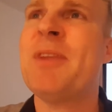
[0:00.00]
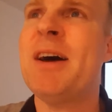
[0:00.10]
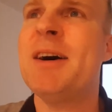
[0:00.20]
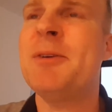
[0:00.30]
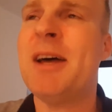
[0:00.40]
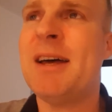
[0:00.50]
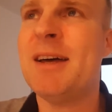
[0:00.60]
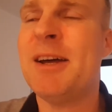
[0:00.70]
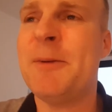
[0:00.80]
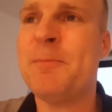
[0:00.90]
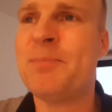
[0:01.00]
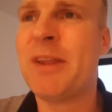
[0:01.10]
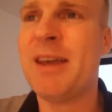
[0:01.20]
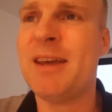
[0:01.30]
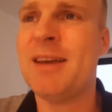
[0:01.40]
uh, uh, uh
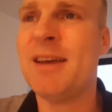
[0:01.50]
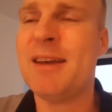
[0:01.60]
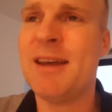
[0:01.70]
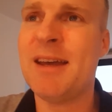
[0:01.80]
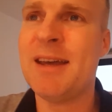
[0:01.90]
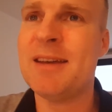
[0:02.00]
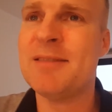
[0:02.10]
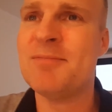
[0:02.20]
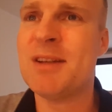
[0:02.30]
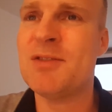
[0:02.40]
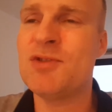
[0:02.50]
um, uh,